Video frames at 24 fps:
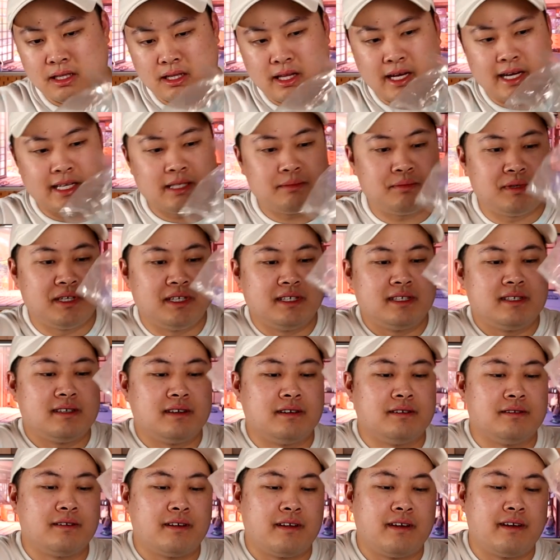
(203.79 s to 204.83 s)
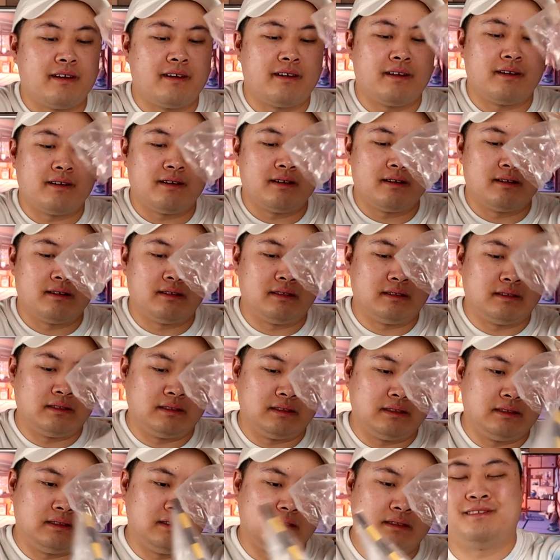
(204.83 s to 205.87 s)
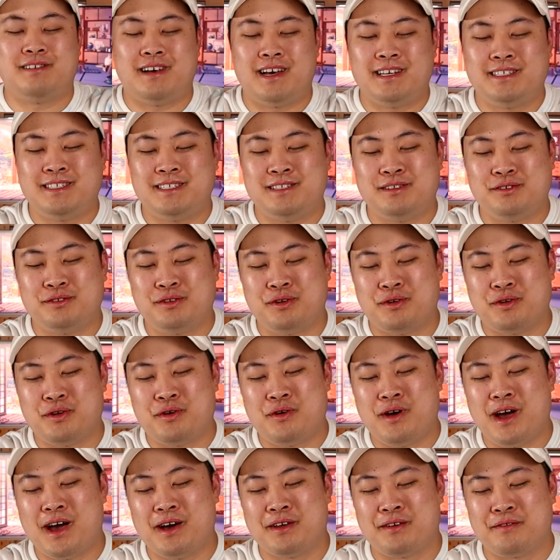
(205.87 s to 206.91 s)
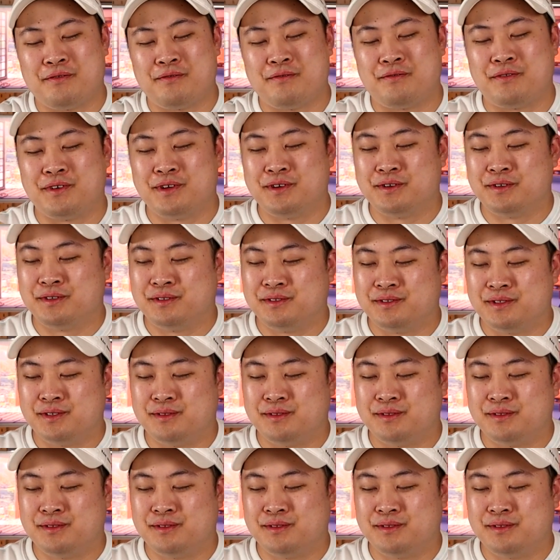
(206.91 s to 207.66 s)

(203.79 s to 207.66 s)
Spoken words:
the last piece out here. I still don't know how to feel.